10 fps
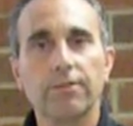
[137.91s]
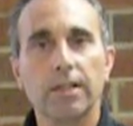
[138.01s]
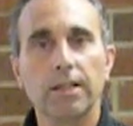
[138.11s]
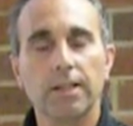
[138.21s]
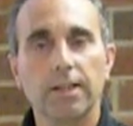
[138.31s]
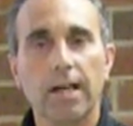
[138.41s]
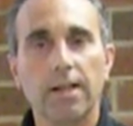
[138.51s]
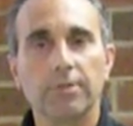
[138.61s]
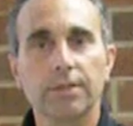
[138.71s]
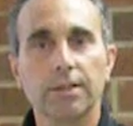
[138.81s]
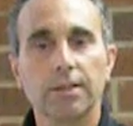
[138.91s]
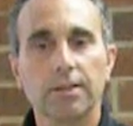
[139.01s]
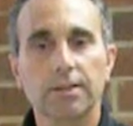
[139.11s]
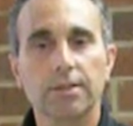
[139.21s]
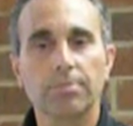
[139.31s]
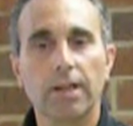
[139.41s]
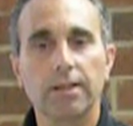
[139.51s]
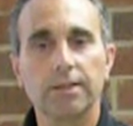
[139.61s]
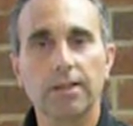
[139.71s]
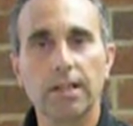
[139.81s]
fitting in the housing. This is
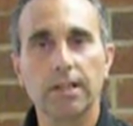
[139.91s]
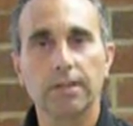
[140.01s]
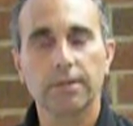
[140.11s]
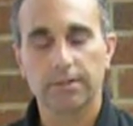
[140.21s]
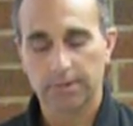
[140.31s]
by design.